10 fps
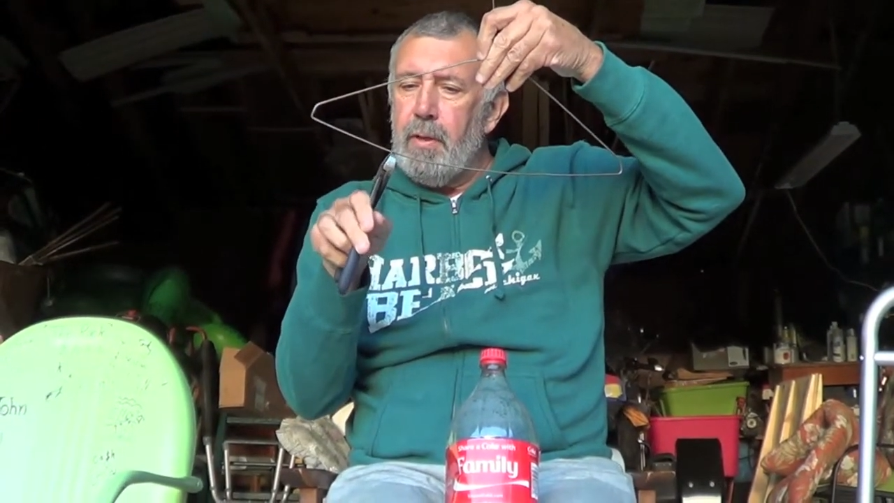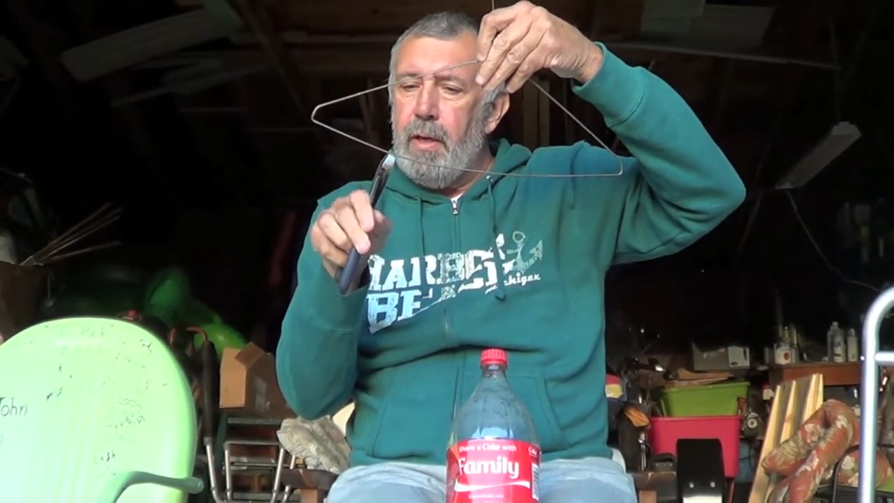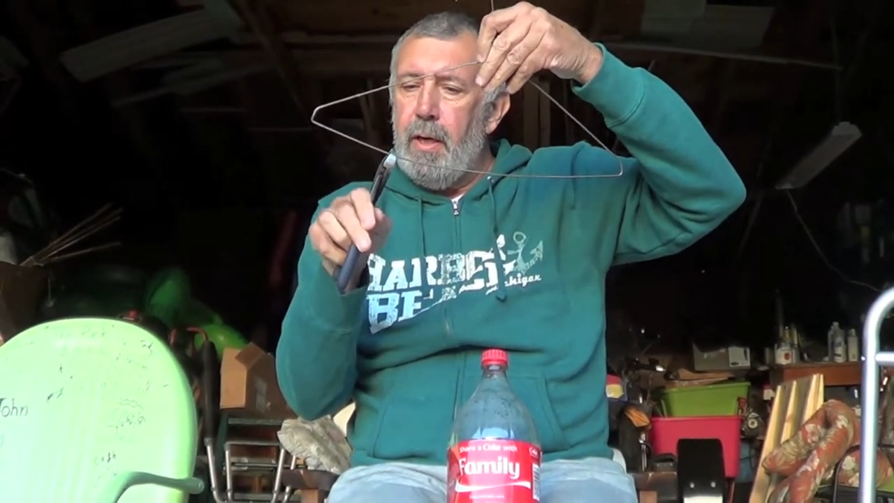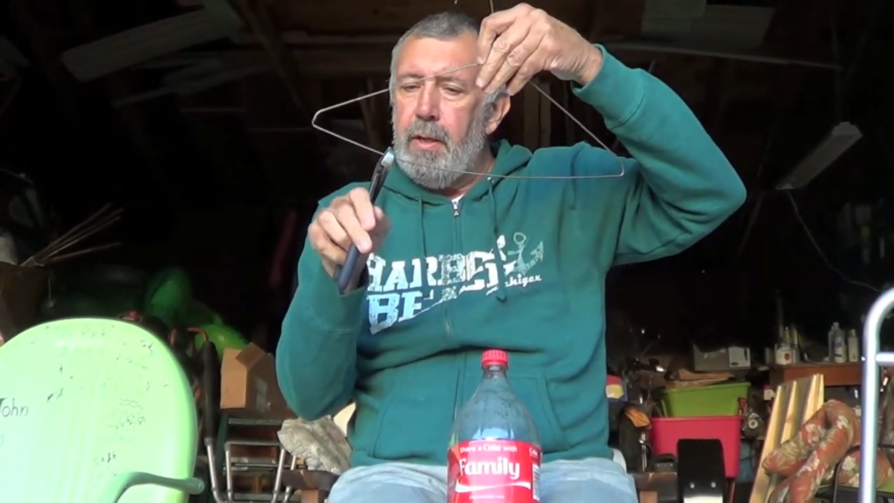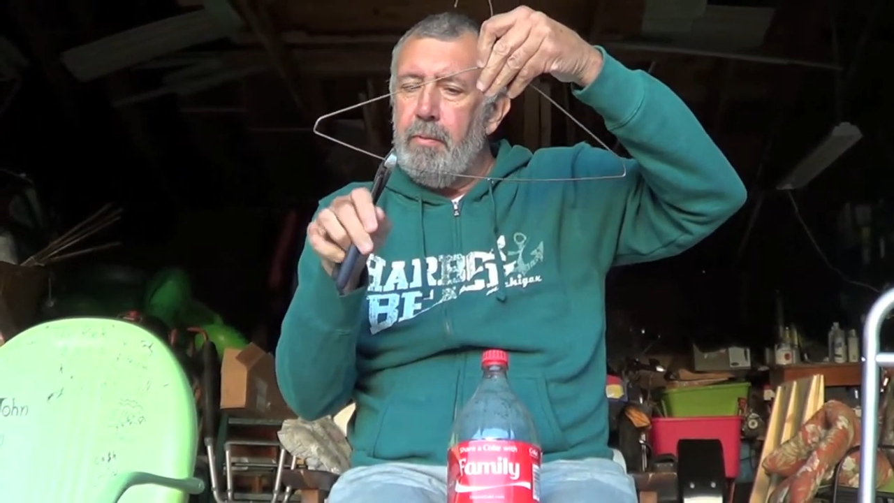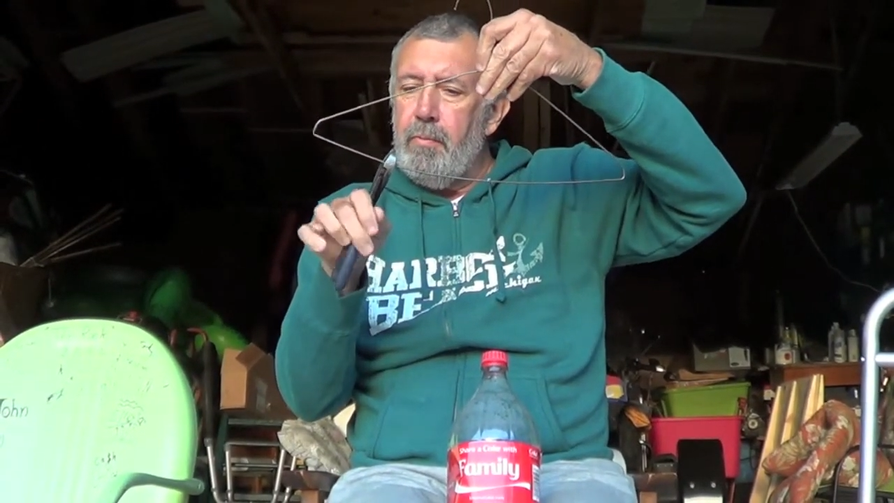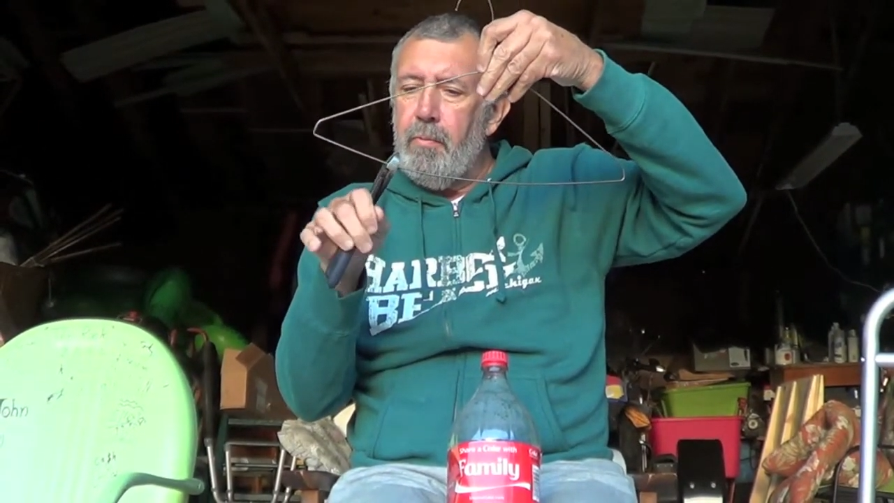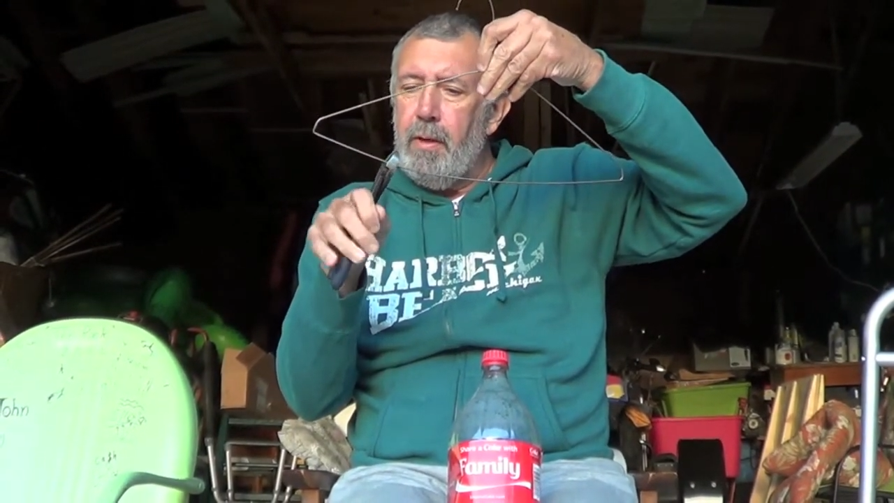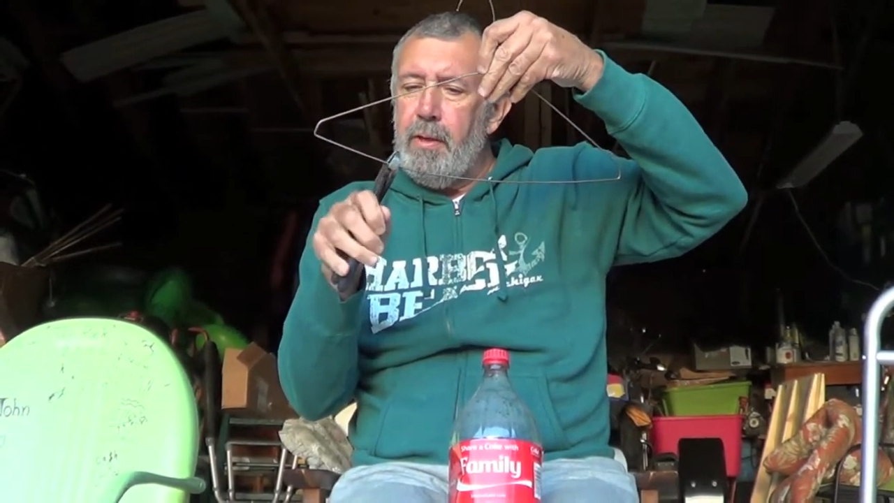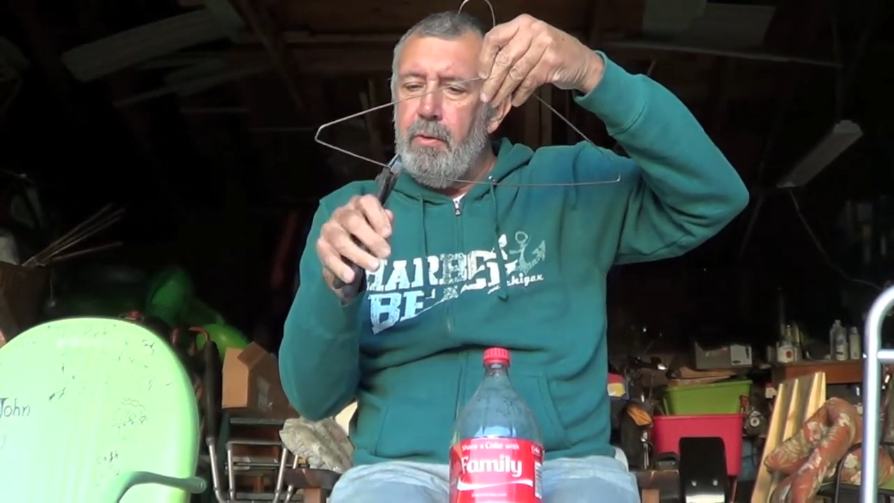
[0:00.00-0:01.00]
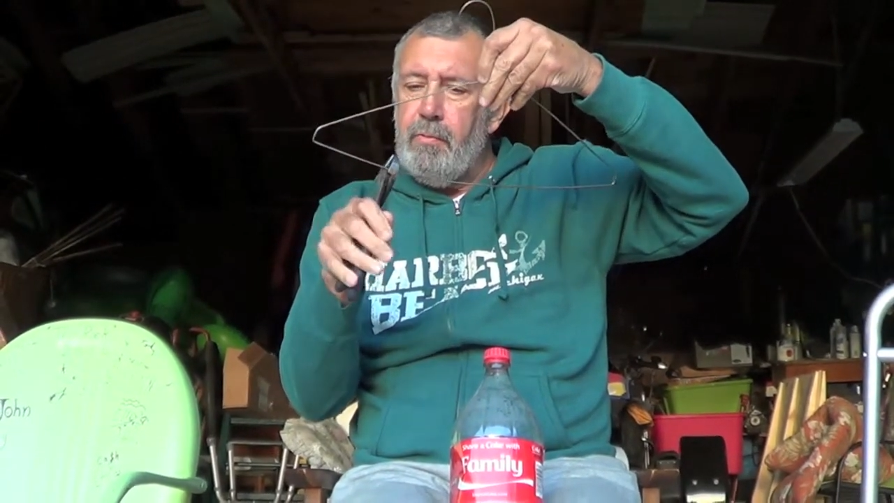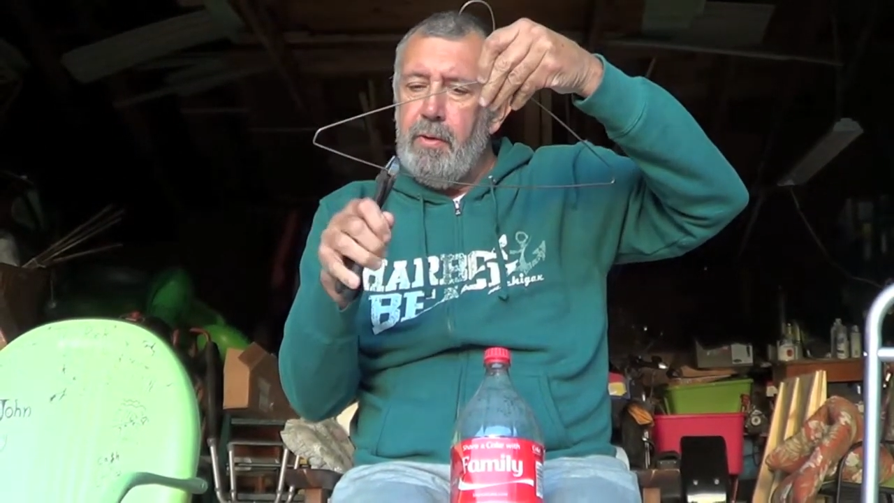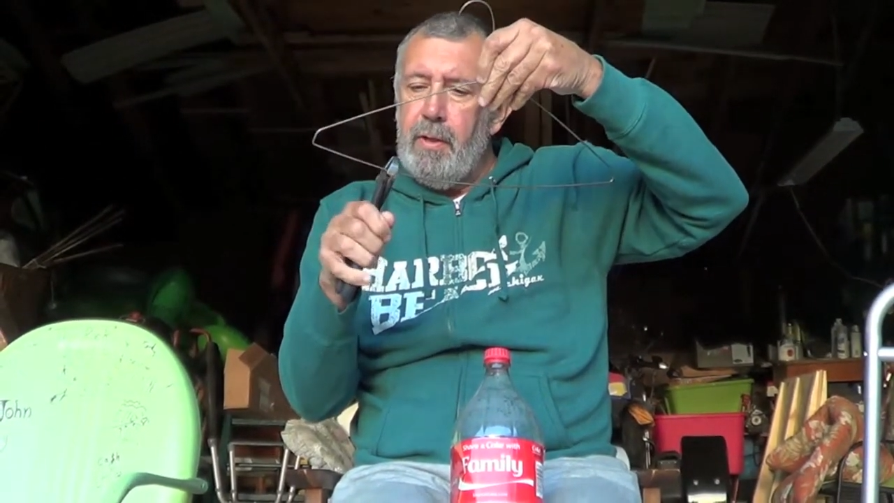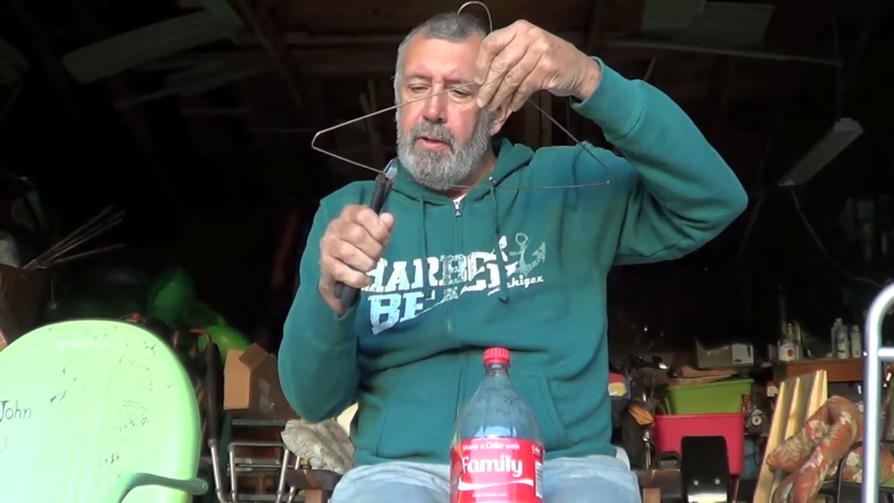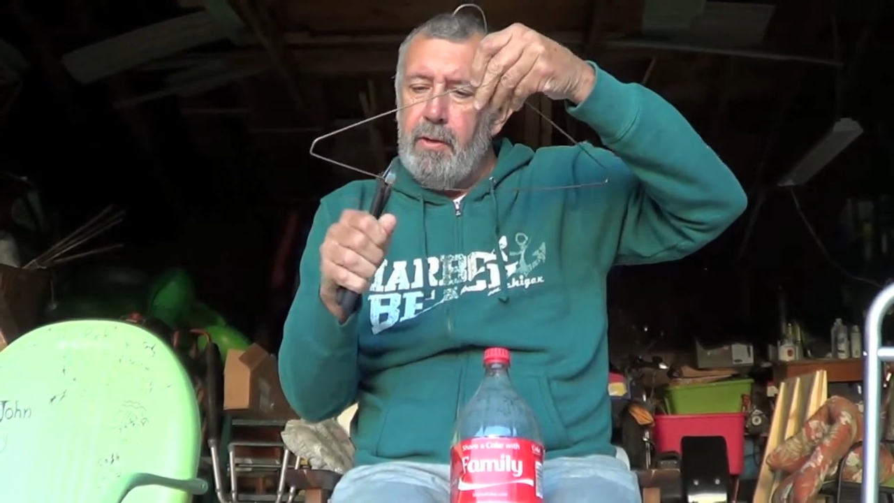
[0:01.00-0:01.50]
cut right
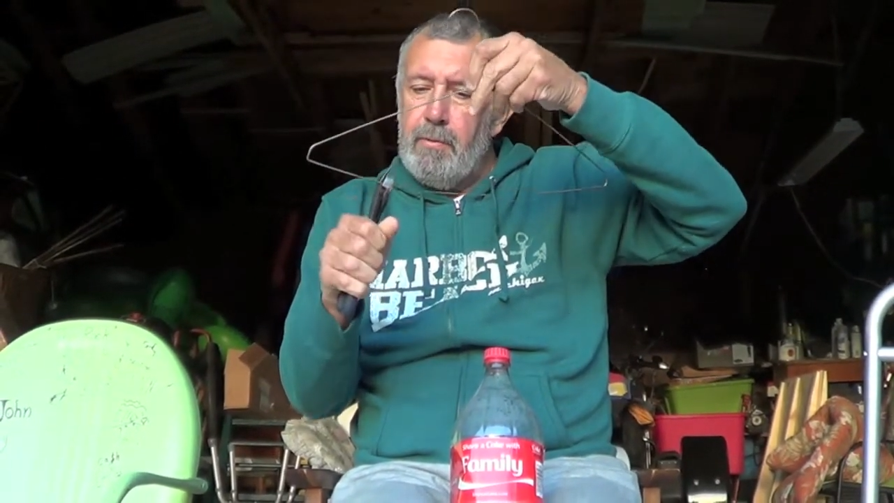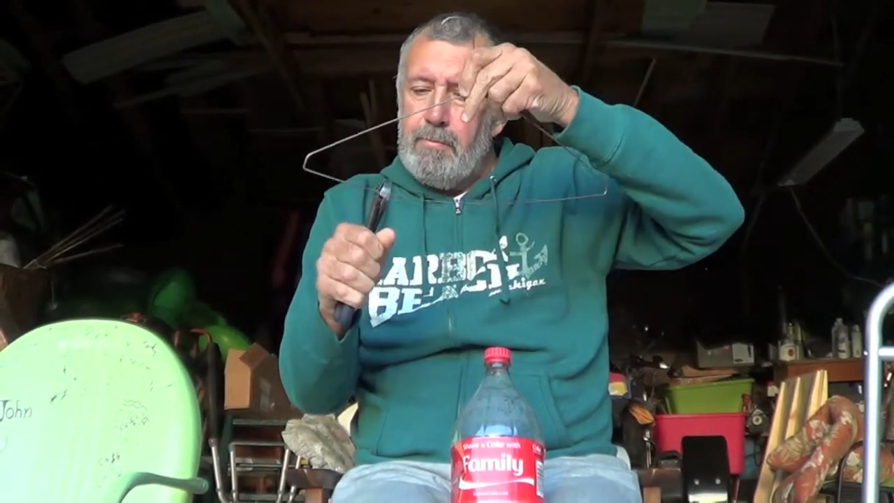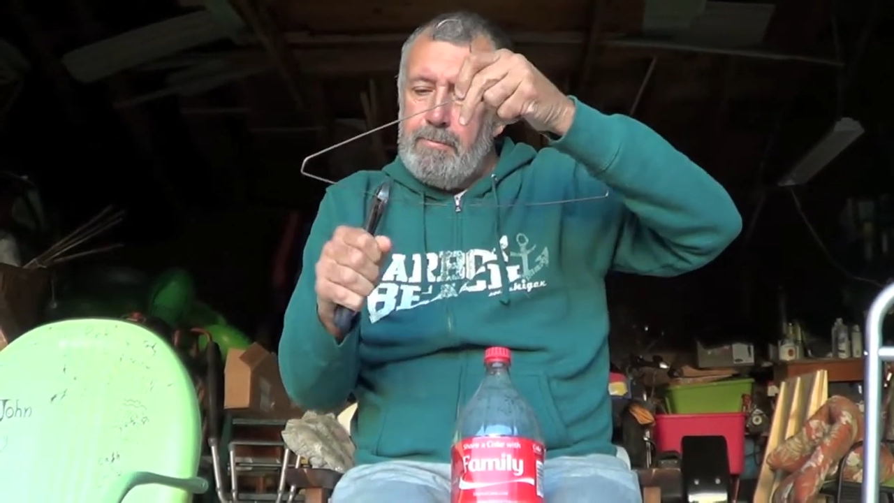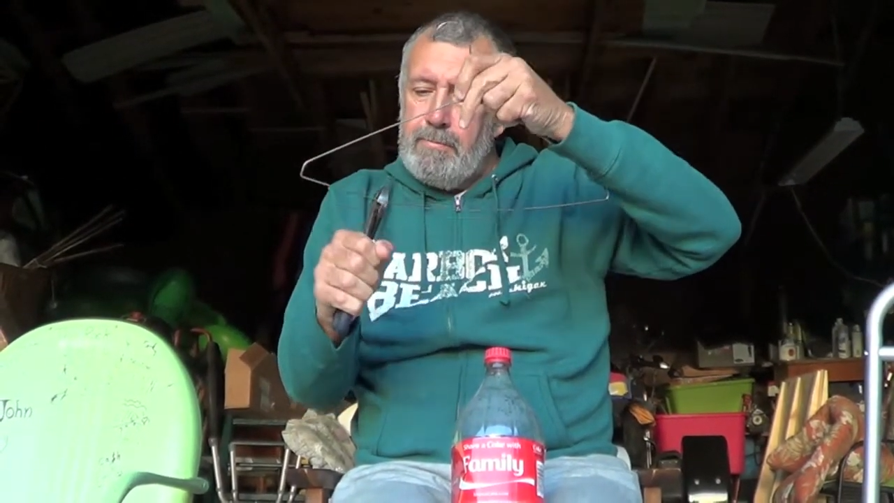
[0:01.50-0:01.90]
over here,